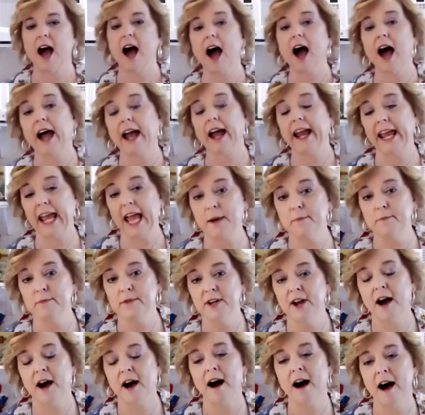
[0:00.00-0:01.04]
I am
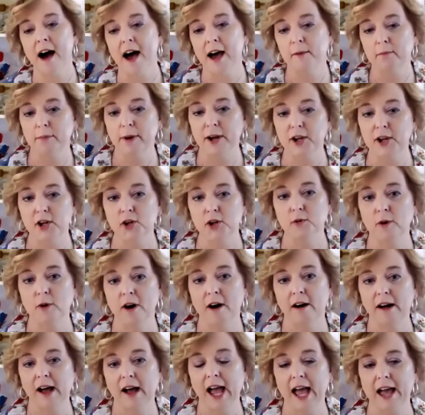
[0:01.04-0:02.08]
not. Phil? But no, but
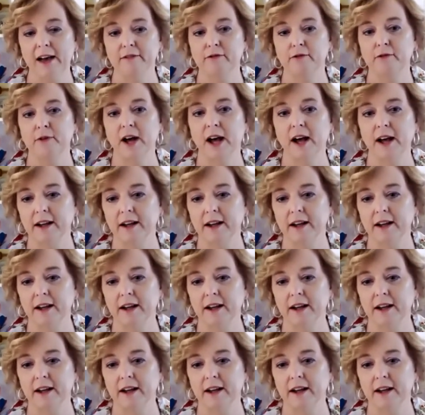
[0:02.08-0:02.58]
also- Phil.